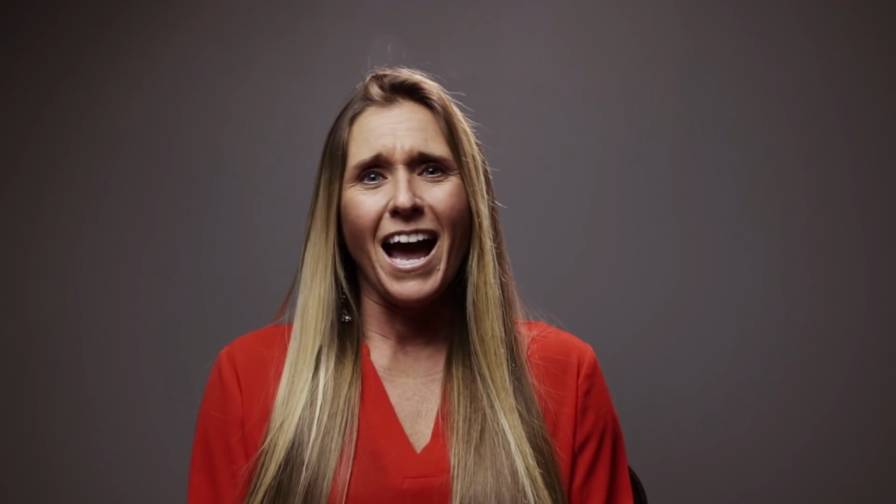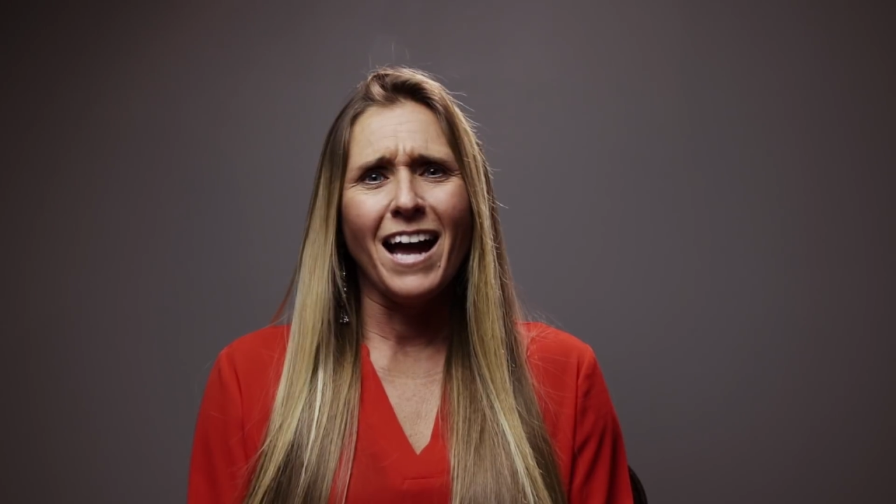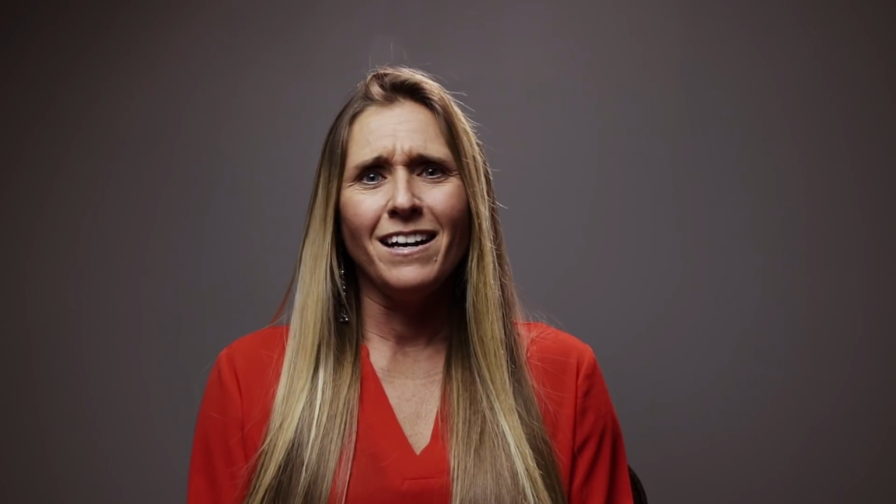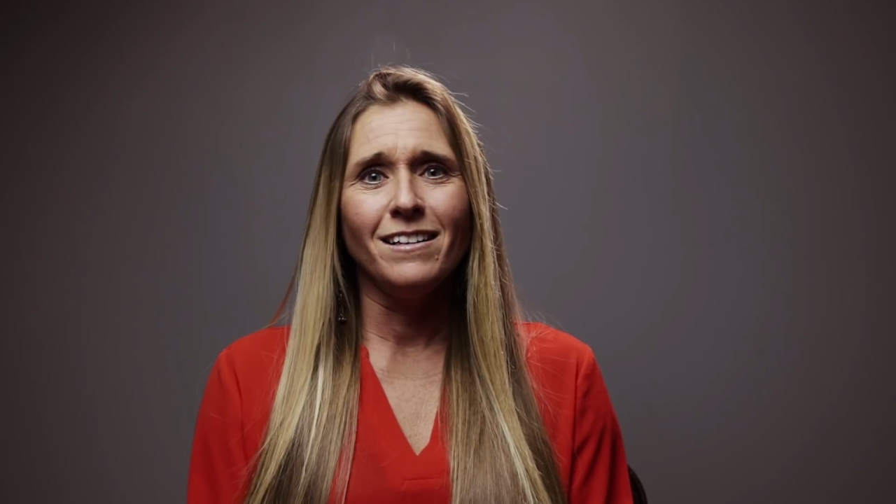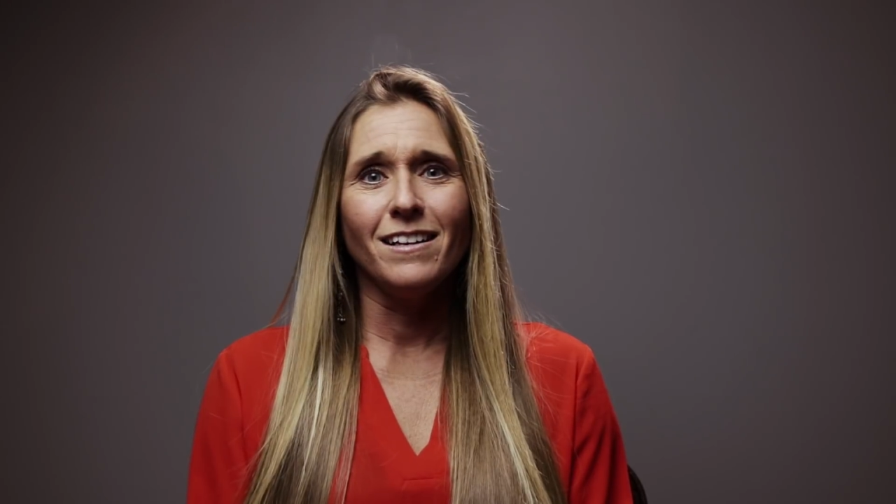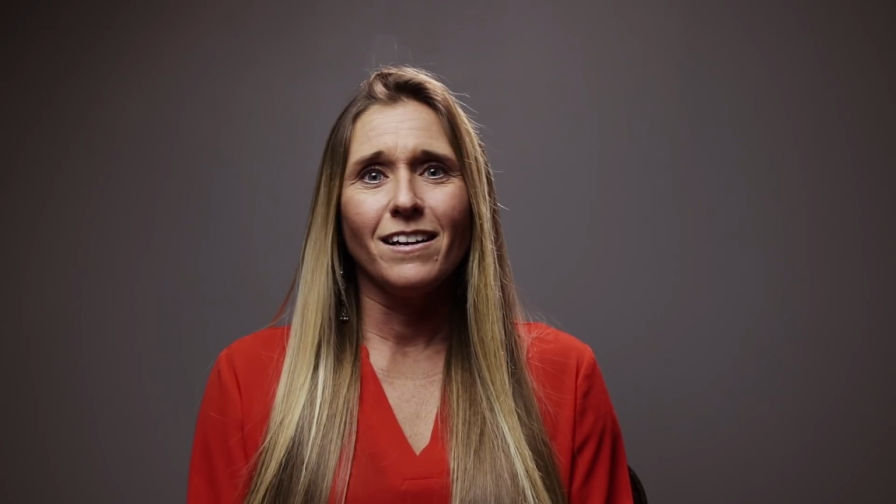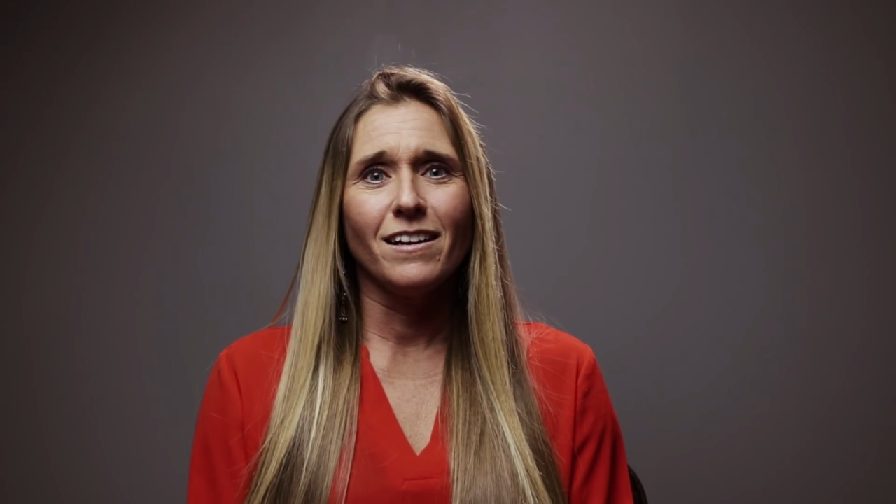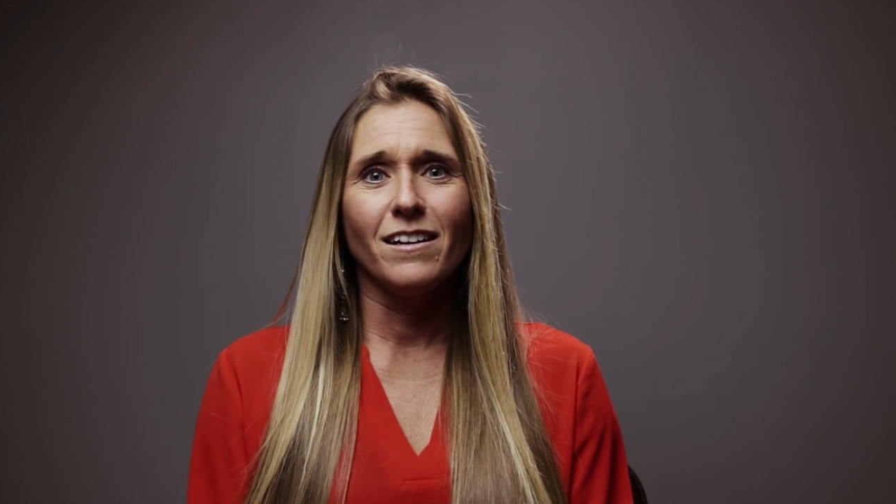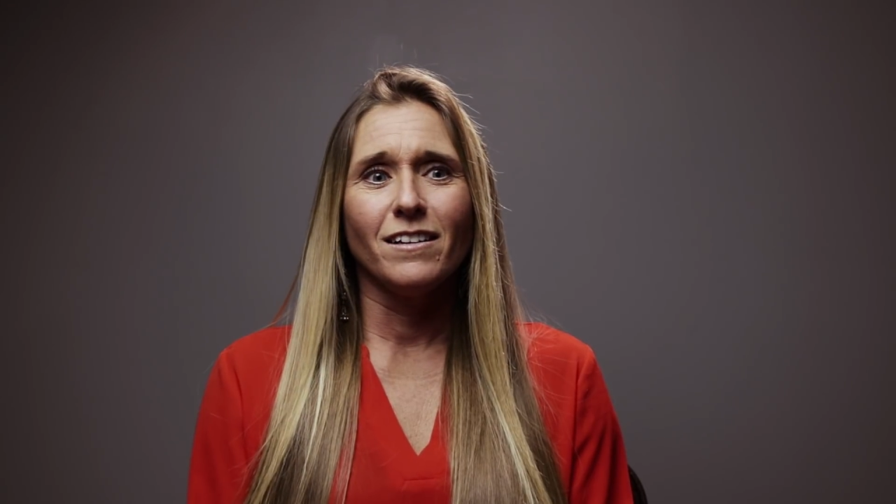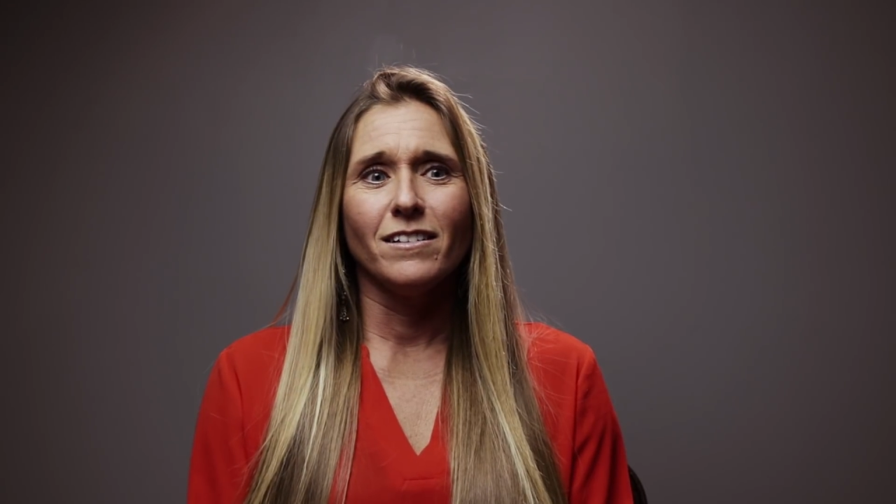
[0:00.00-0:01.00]
hadn't,
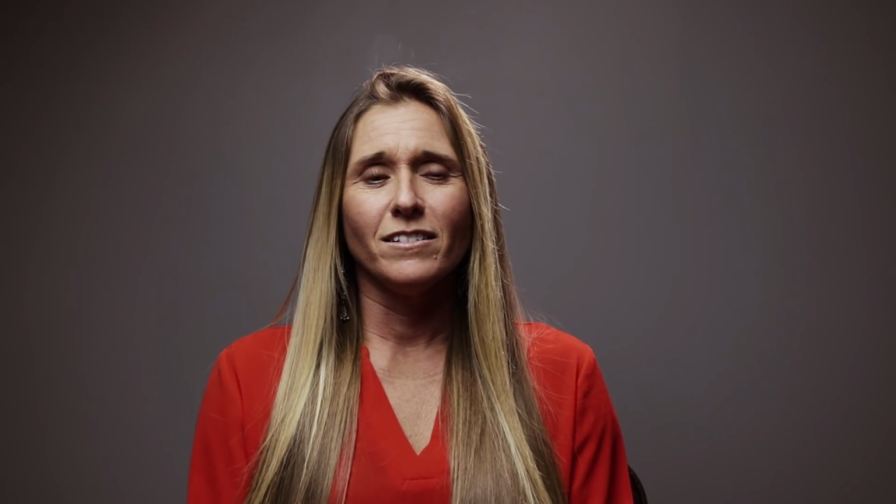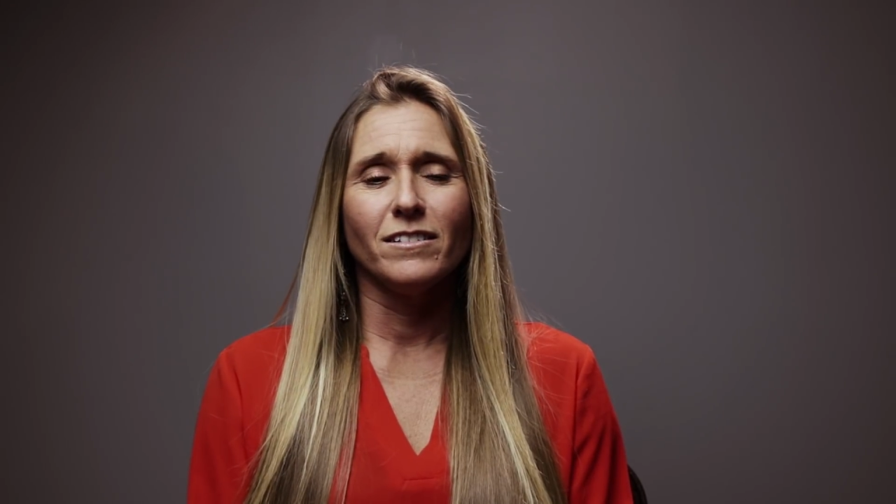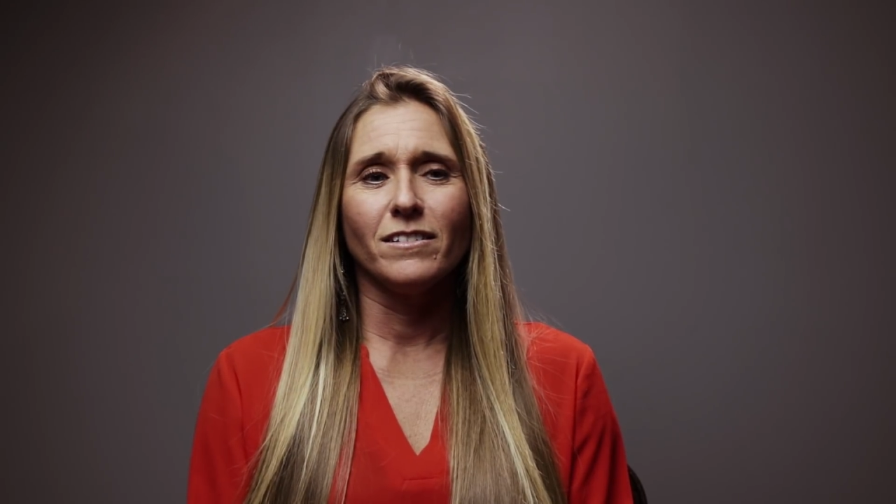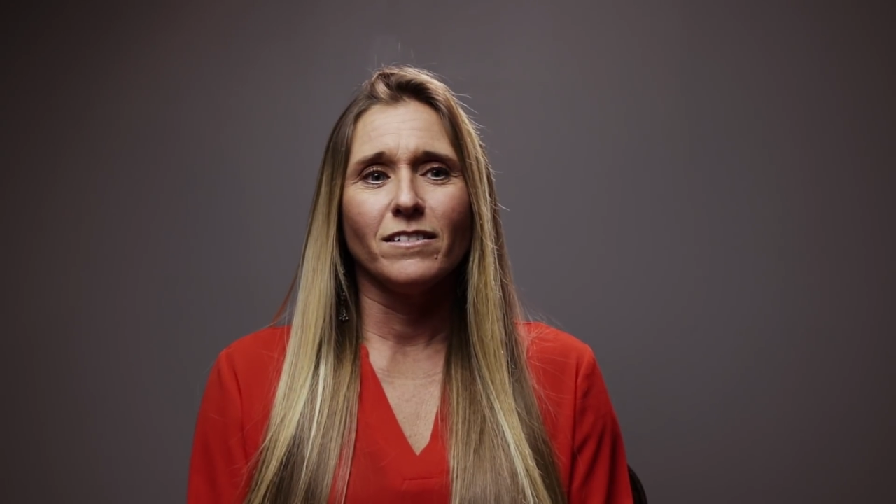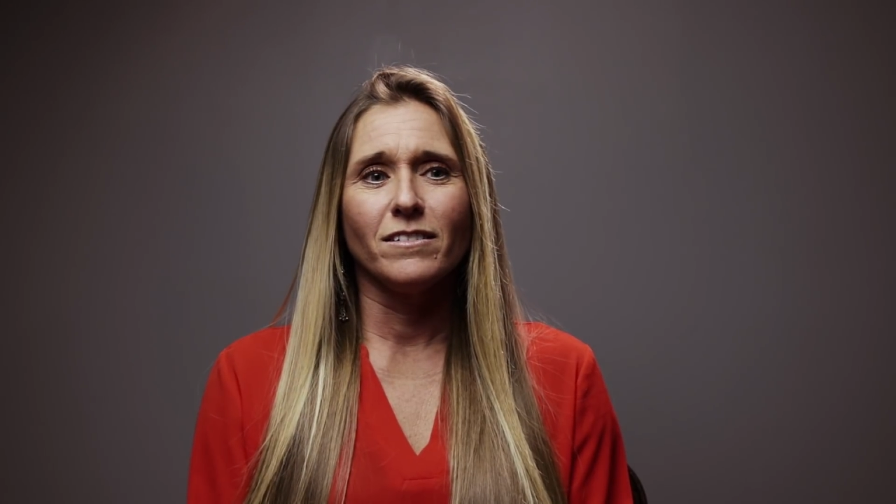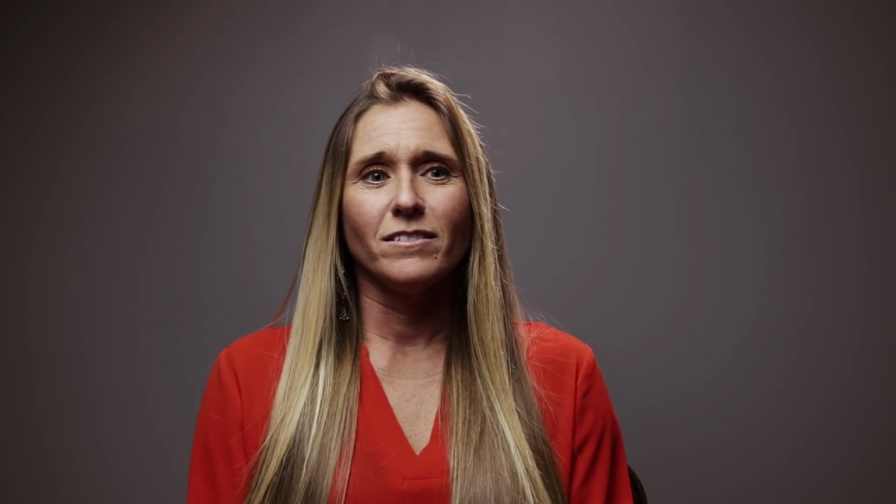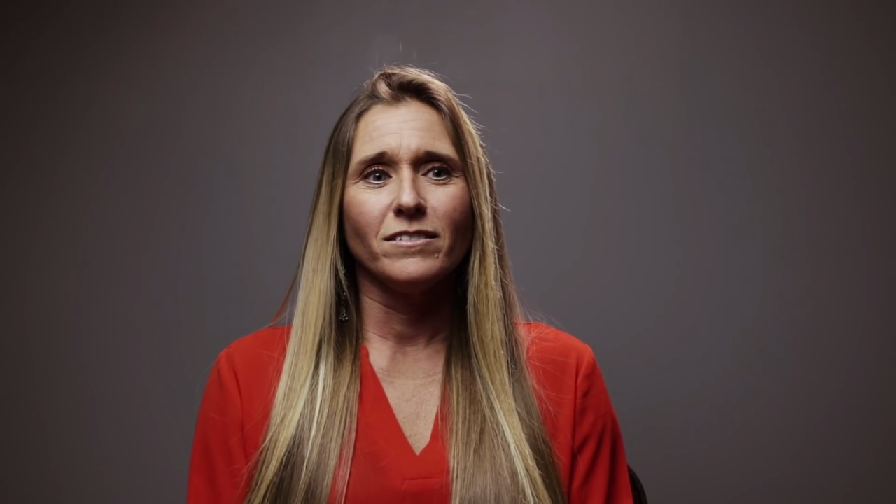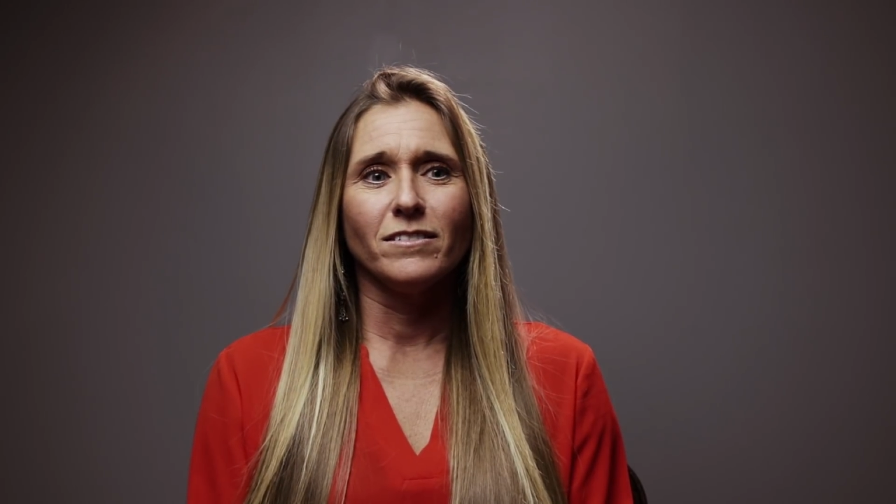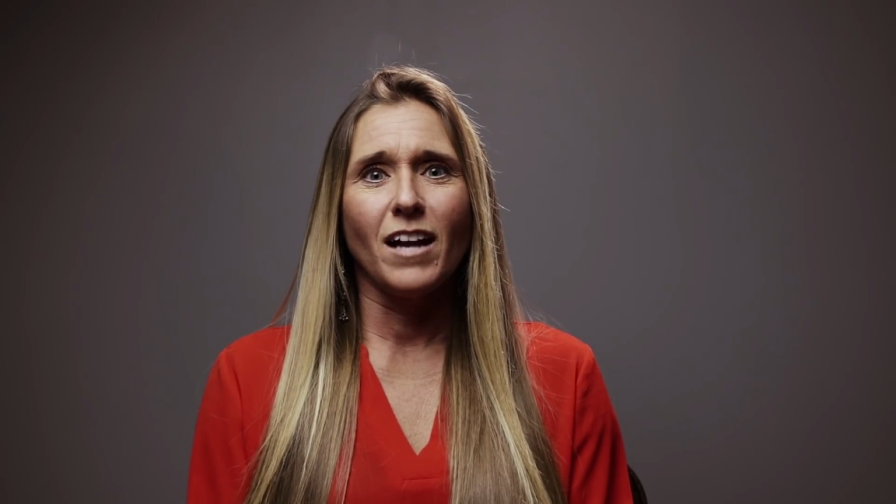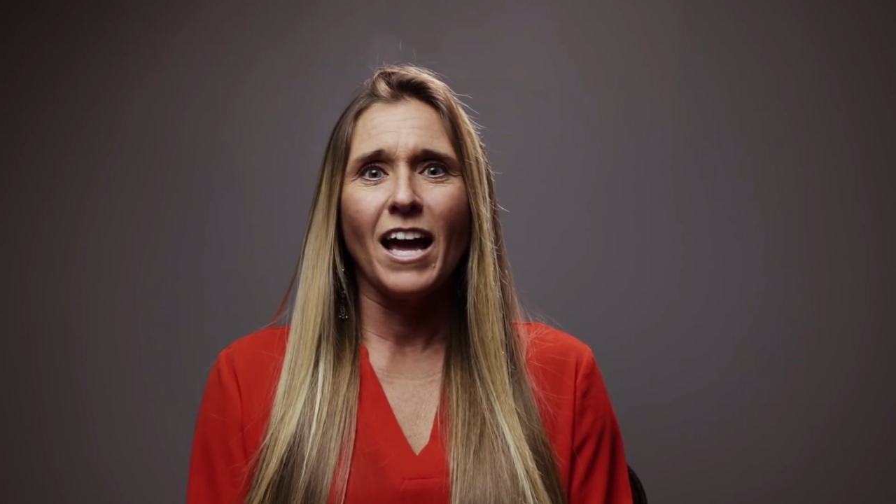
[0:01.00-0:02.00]

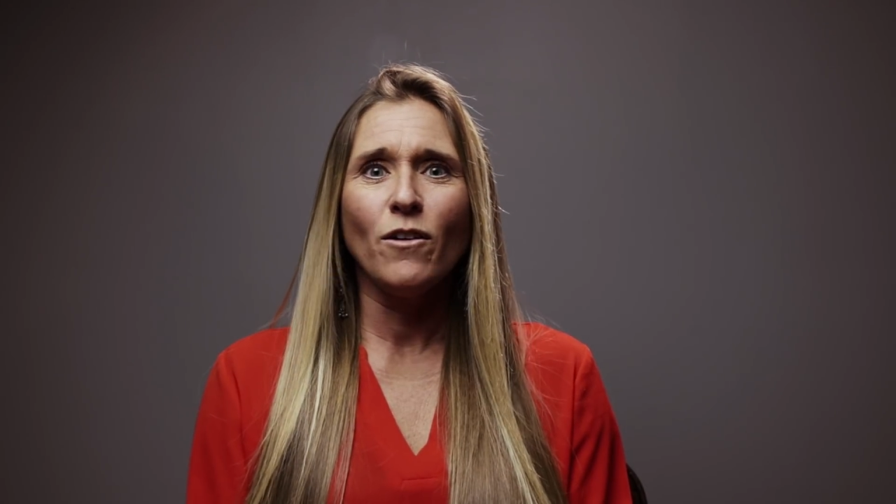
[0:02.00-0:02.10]
I